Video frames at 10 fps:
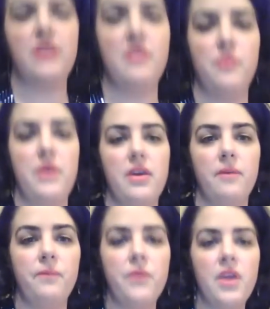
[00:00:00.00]
this week.
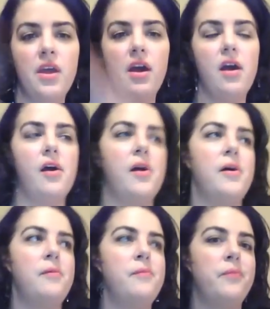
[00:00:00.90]

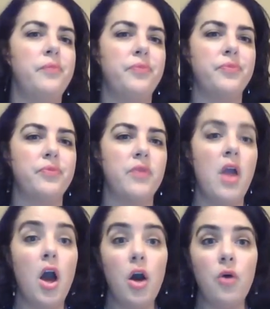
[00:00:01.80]
Oh,
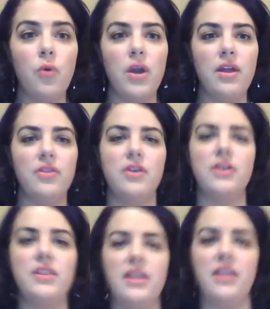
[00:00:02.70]
another
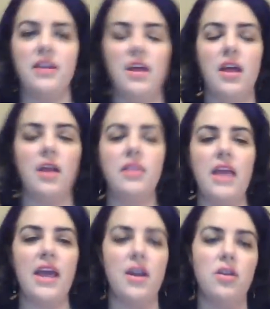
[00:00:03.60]
good thing. The
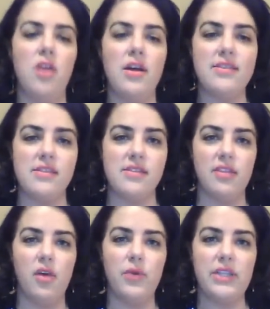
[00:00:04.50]
hair loss is
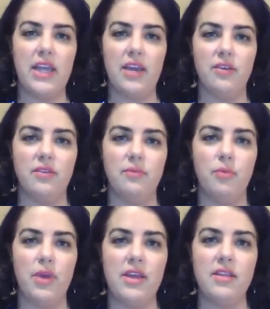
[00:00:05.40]
slowing down.
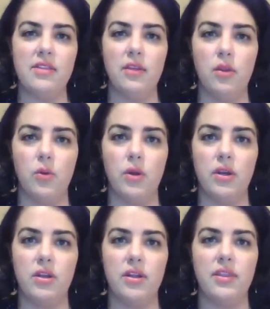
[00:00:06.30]
Praise the
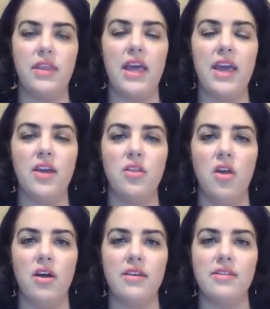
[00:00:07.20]
Lord. The hair
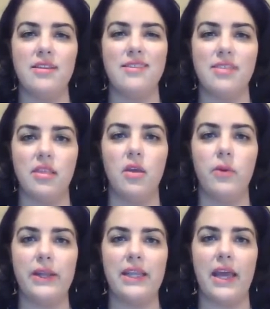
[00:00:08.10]
loss is
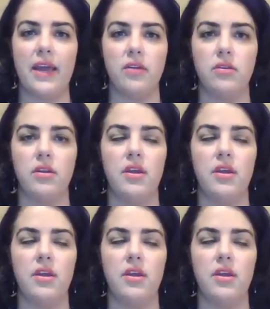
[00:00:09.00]
slowing down.